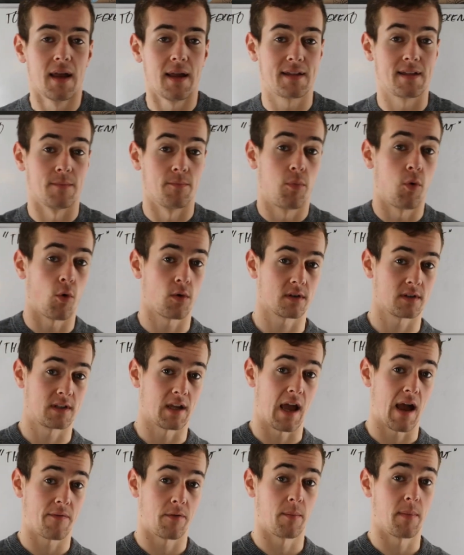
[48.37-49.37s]
it's important
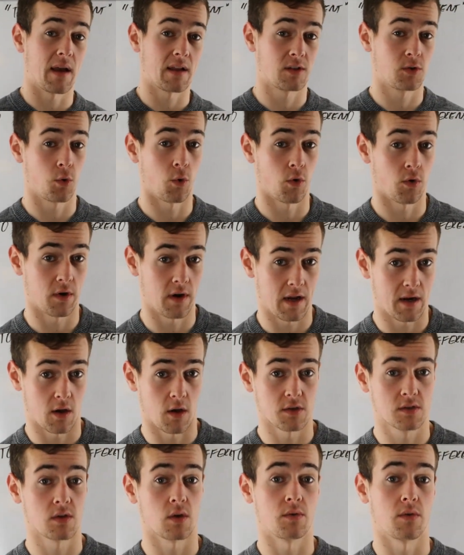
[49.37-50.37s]
to have a mentor and
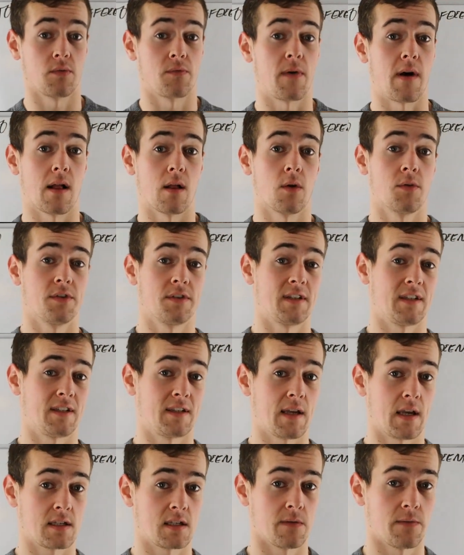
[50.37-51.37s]
also to follow the
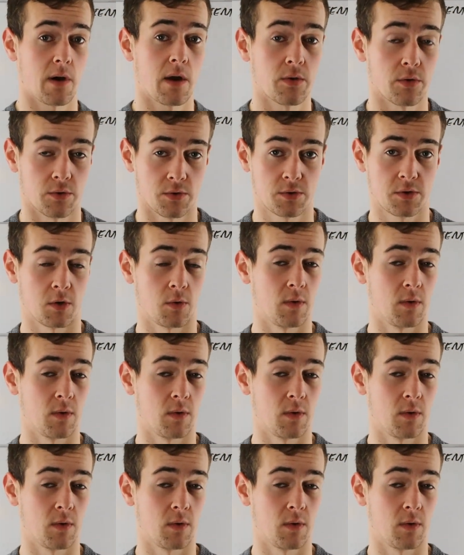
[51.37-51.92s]
success of others.